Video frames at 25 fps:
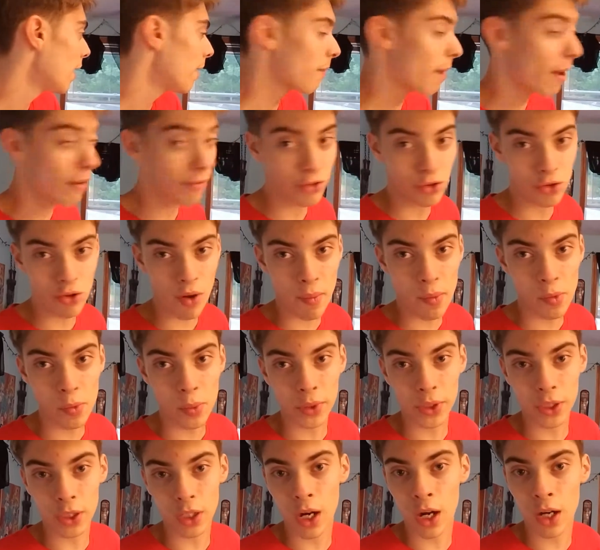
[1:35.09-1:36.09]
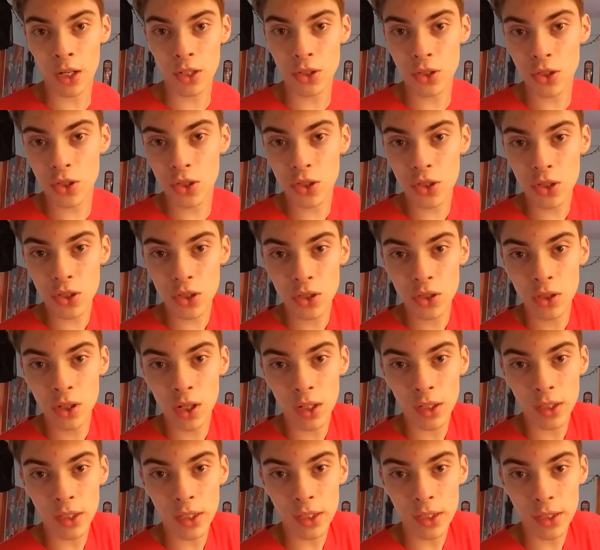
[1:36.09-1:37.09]
am having trouble with the carts
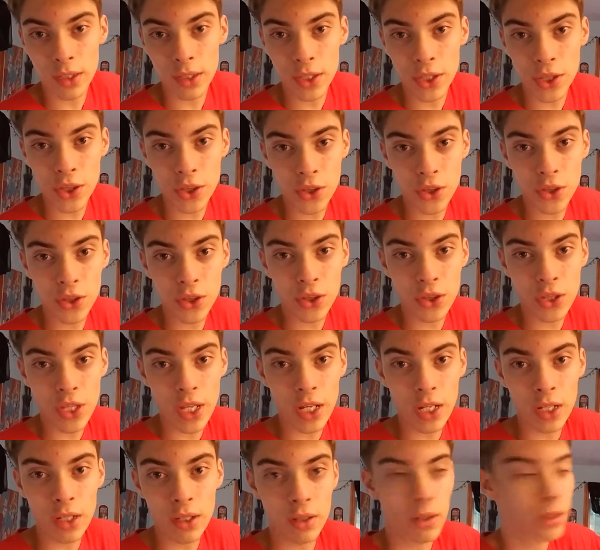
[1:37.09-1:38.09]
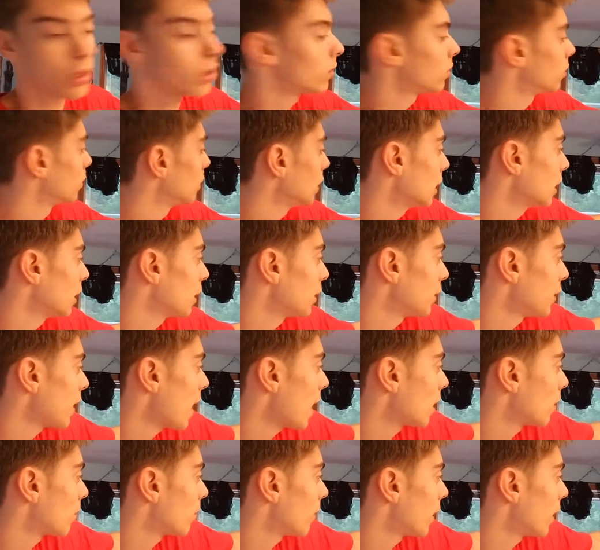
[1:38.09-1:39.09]
on the thing
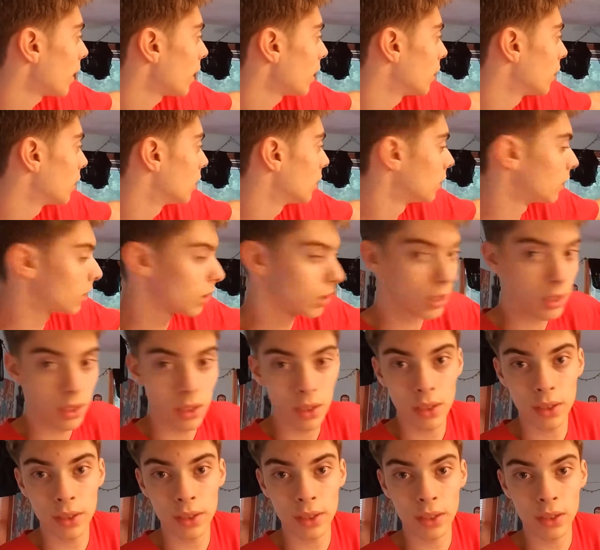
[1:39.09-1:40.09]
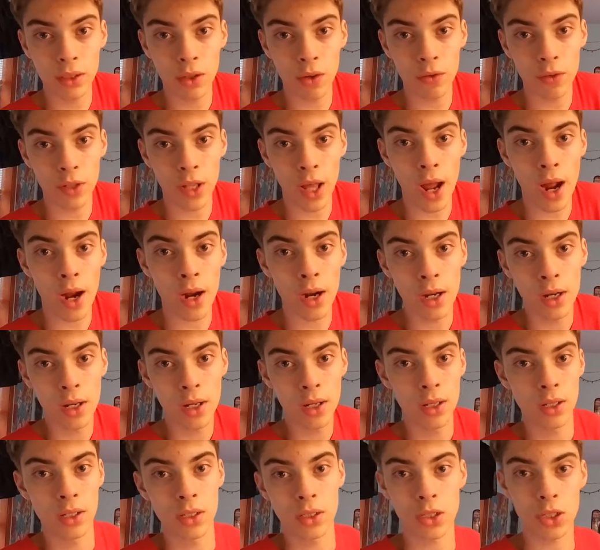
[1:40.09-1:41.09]
that away over there.
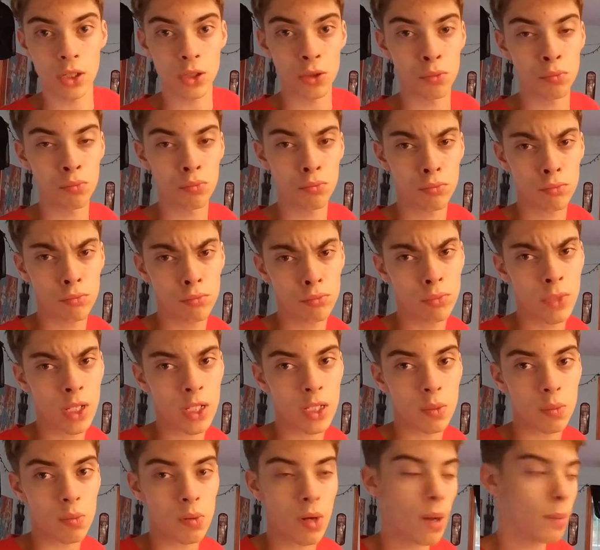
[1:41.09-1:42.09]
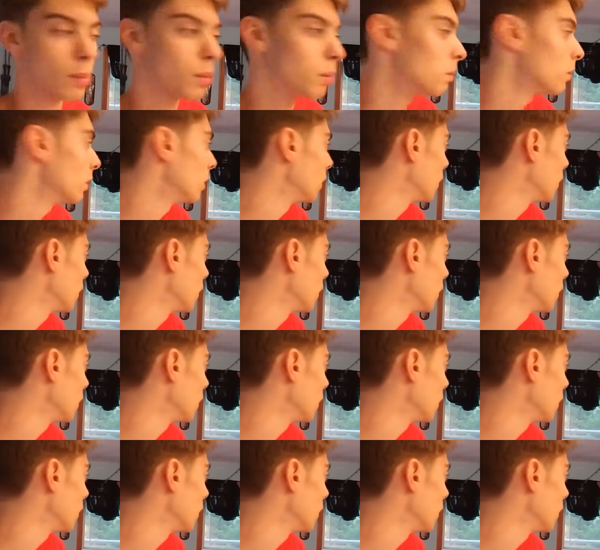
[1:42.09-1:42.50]
So that's a problem.